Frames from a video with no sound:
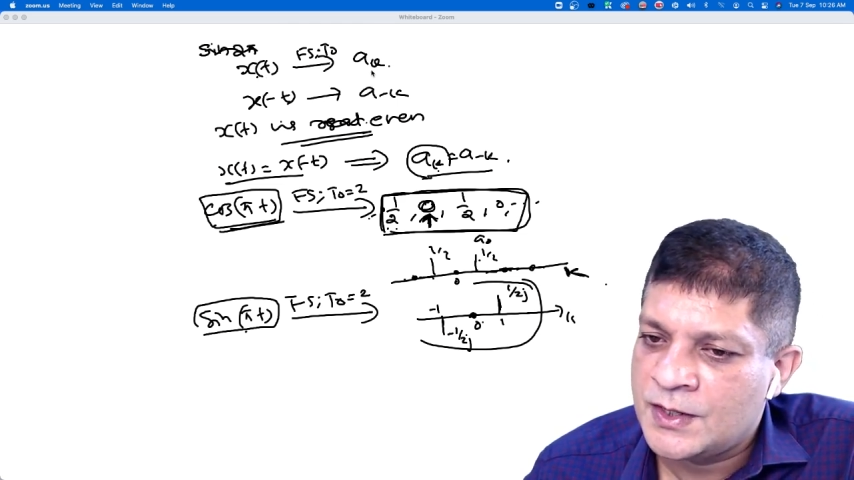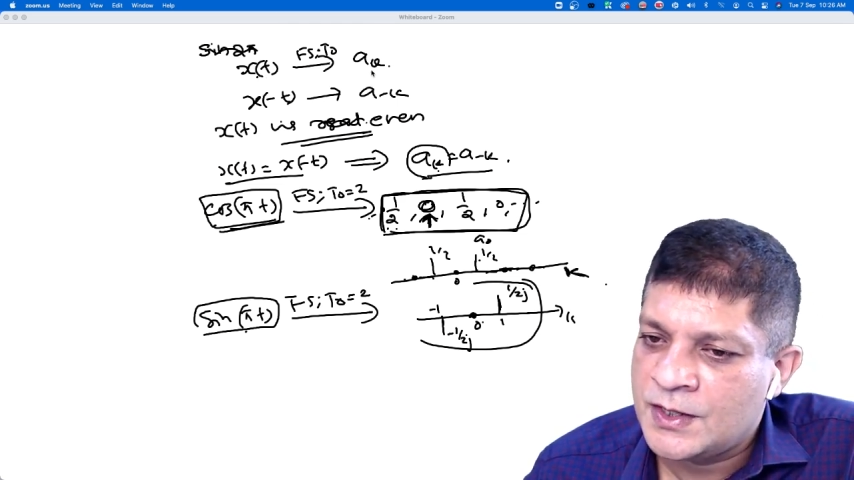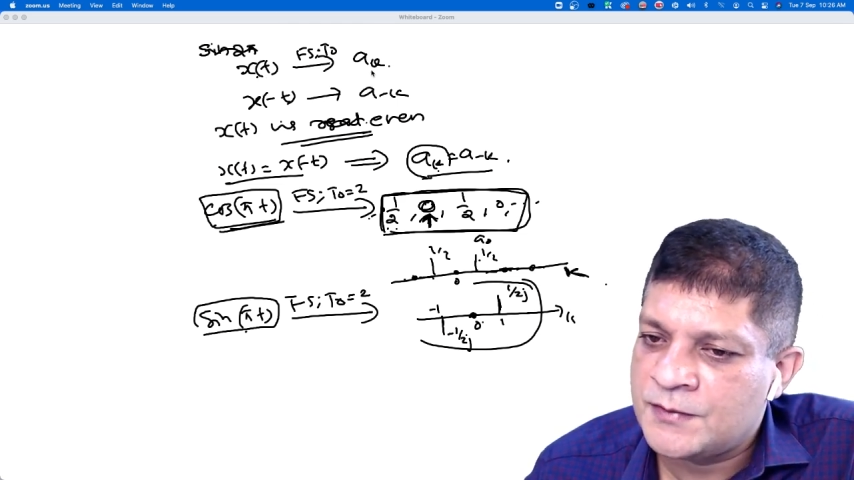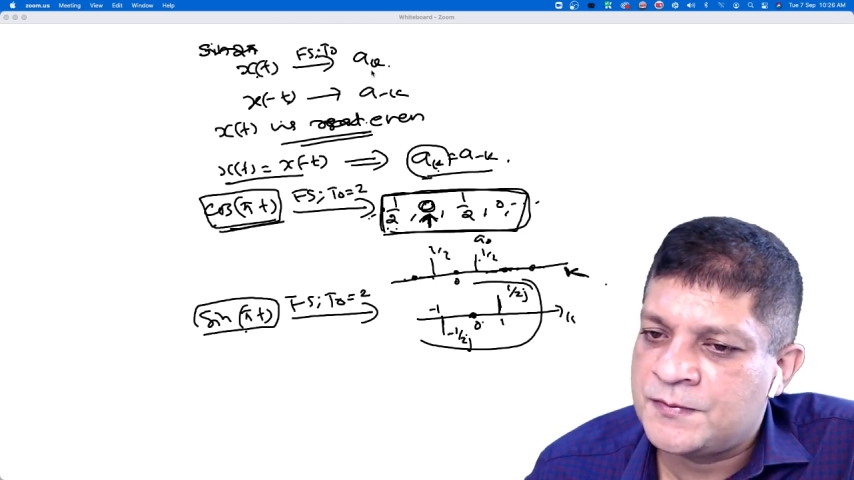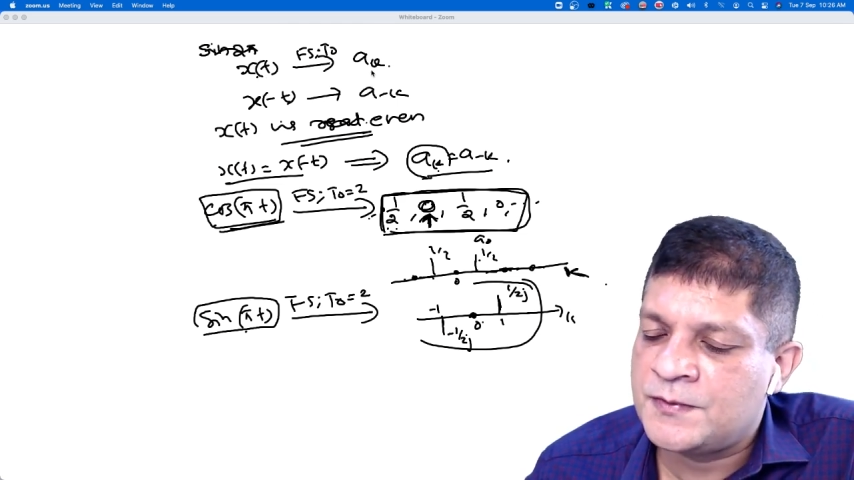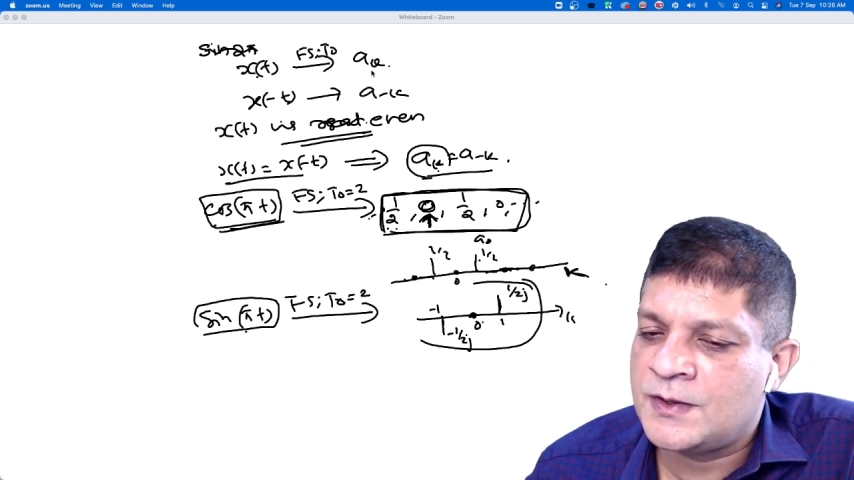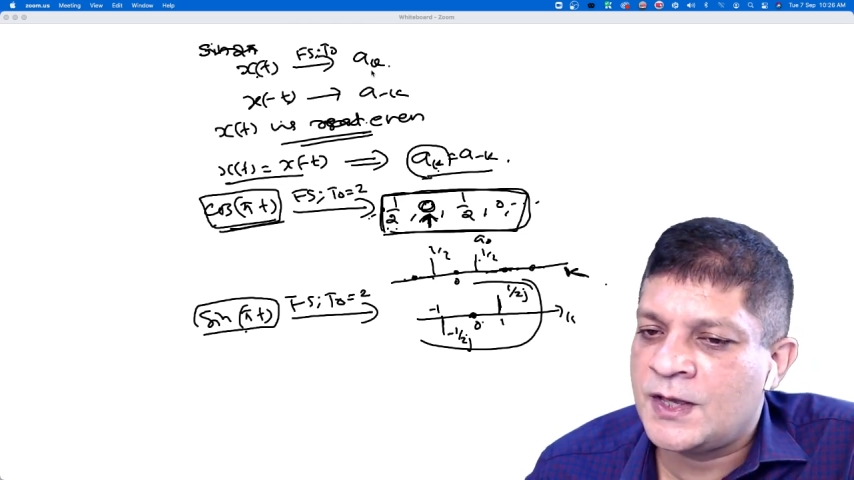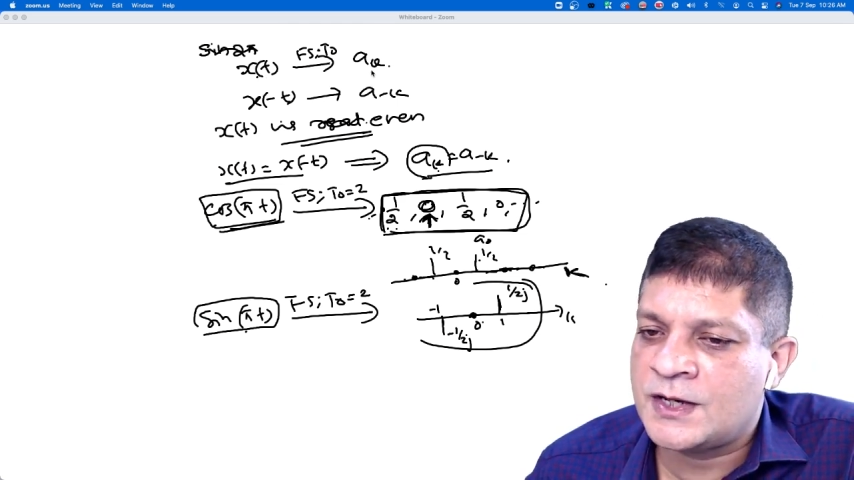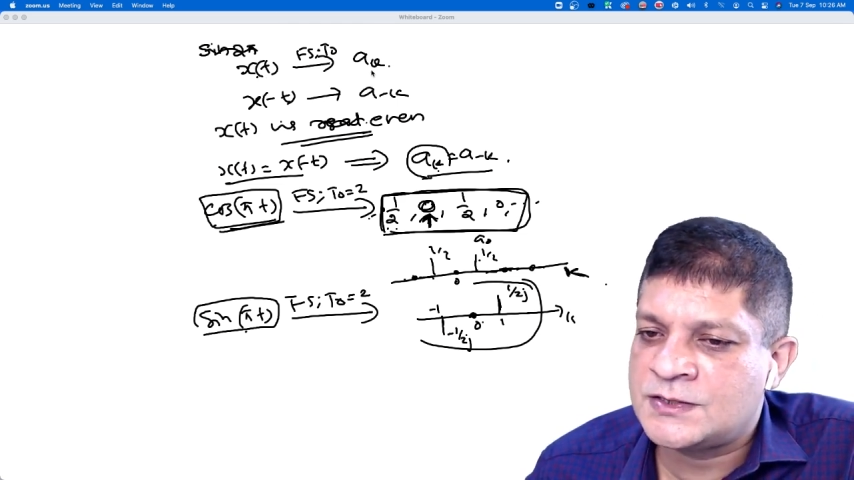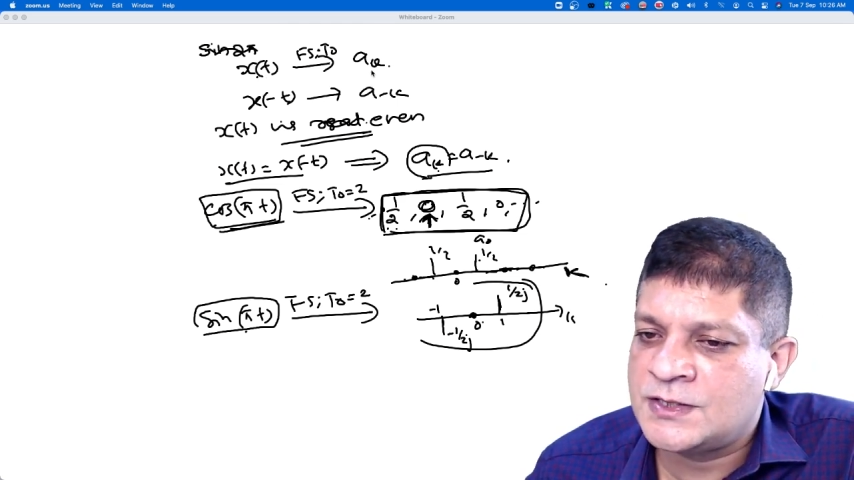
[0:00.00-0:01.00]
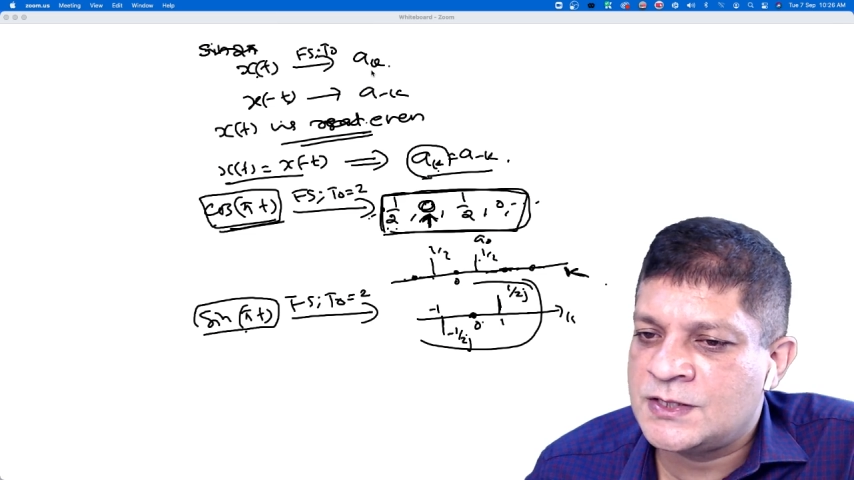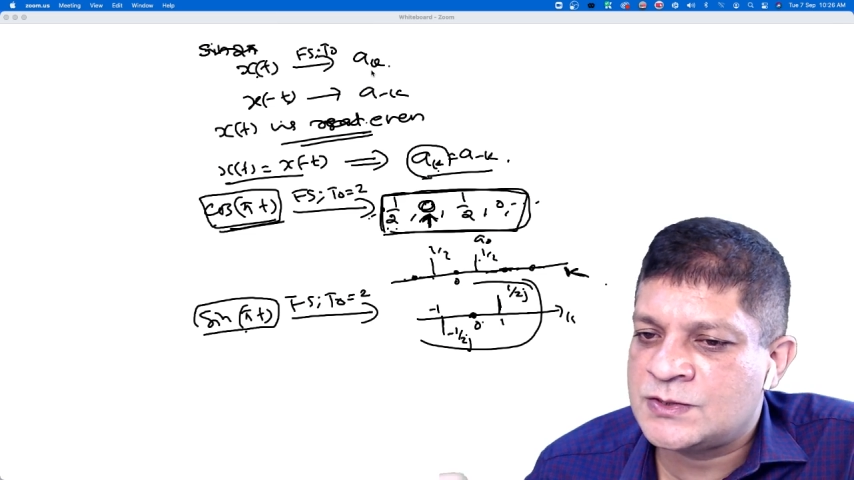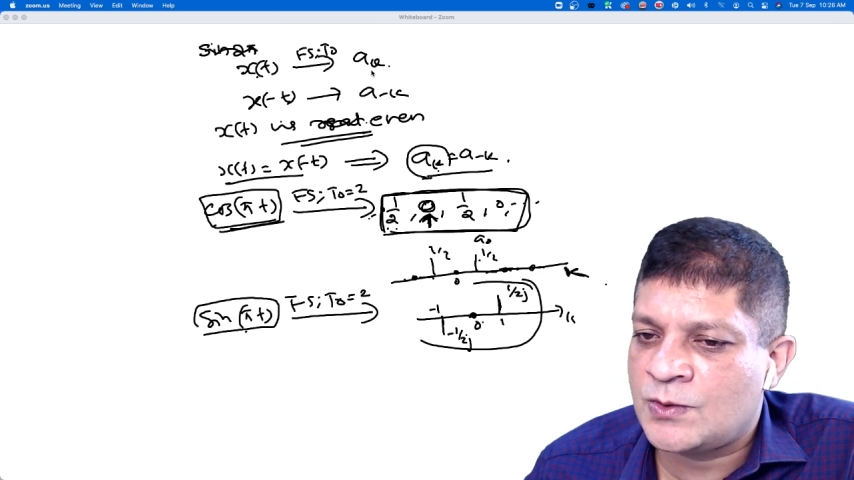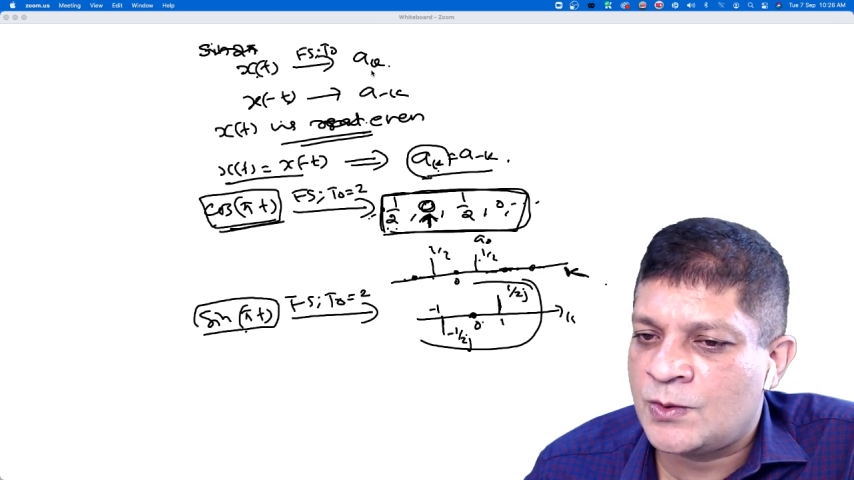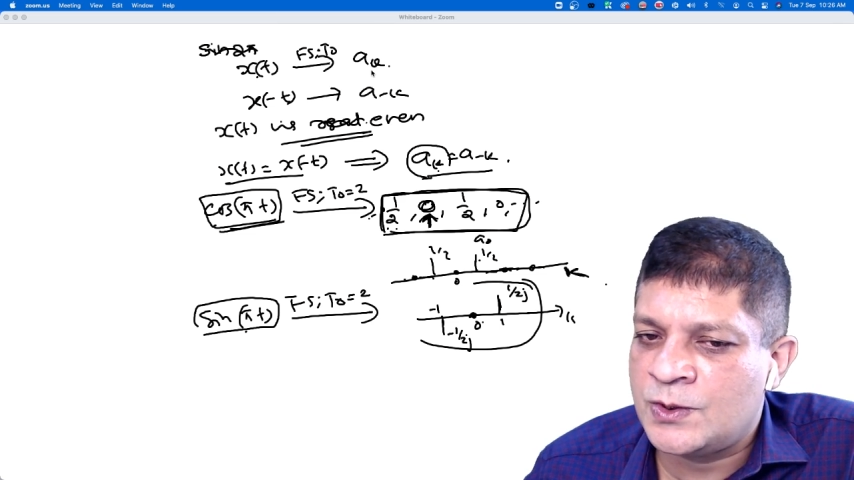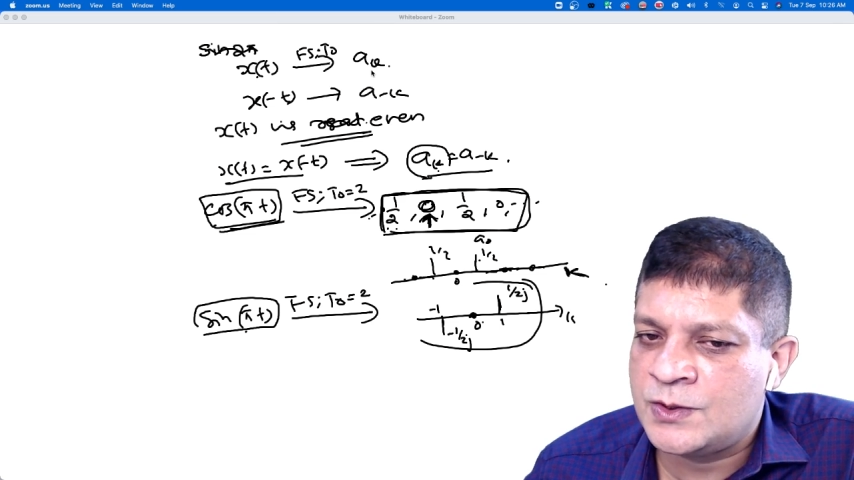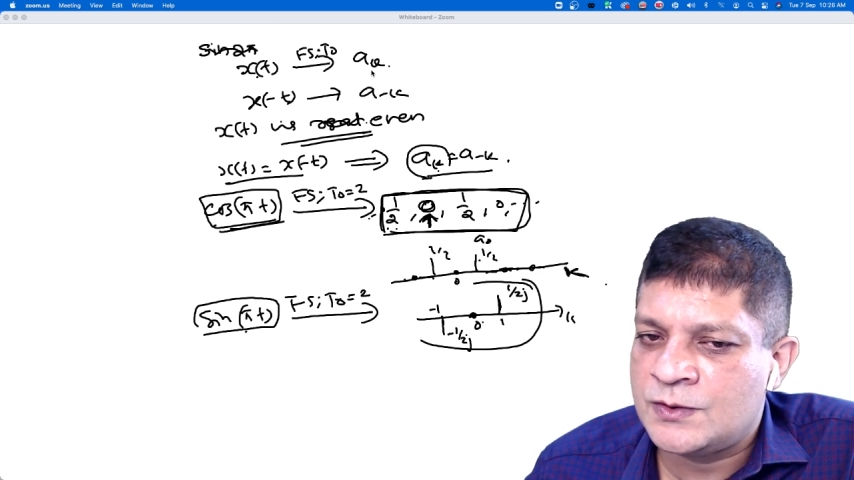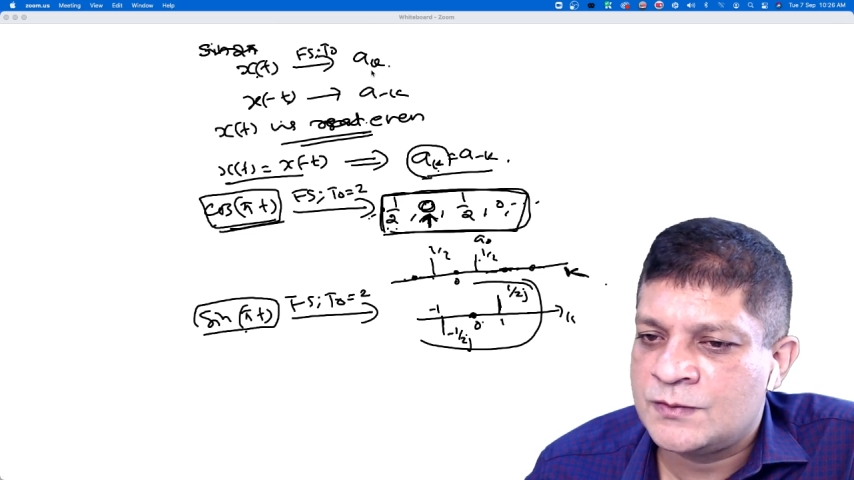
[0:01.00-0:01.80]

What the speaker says: If xt is odd,